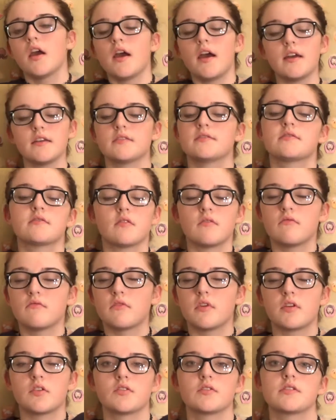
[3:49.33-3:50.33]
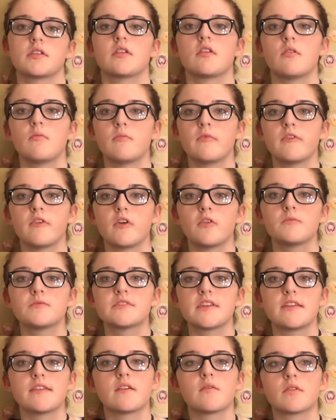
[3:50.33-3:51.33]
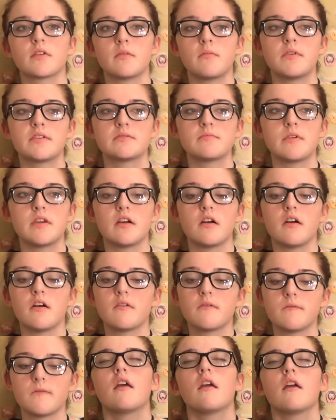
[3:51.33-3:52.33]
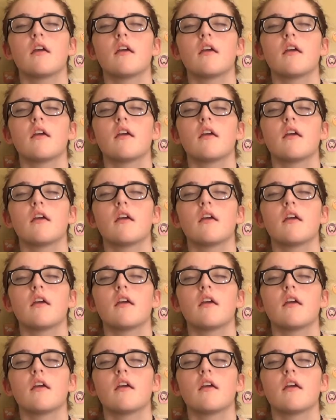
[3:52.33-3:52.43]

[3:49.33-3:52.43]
I just don't understand homophobes and they really piss me off.